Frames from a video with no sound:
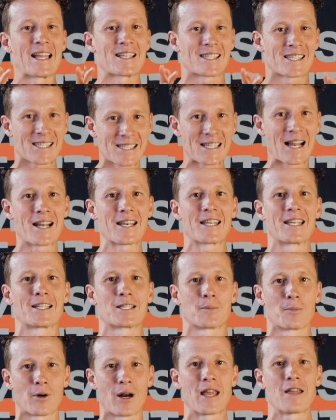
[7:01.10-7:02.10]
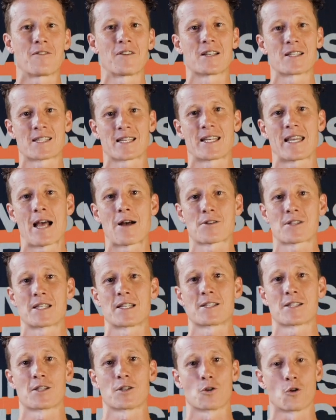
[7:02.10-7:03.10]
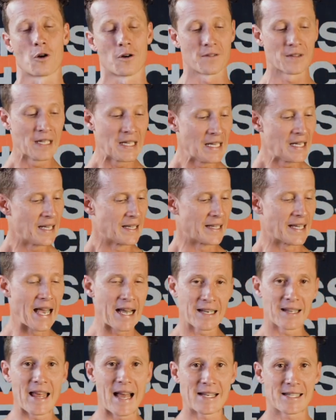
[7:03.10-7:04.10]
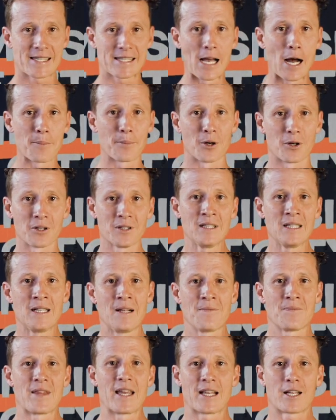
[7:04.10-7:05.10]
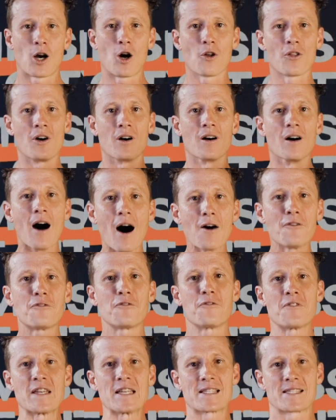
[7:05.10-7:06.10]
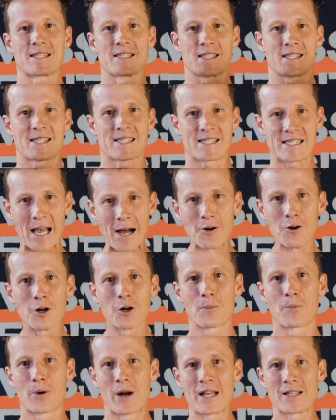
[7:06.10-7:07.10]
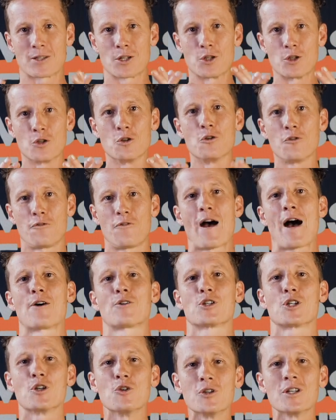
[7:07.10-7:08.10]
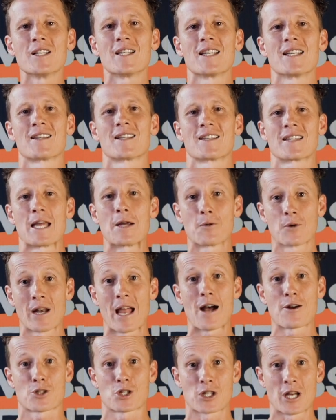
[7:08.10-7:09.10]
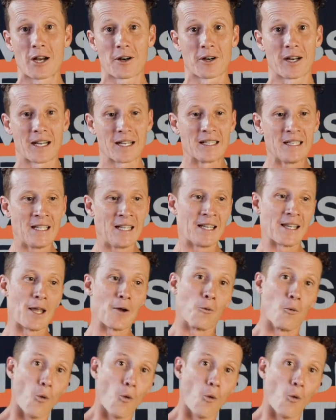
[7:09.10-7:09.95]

and studying the Moravians and Count Zinzendorf. The end of that summer, they called a love feast to celebrate the newfound unity that they were now sharing. They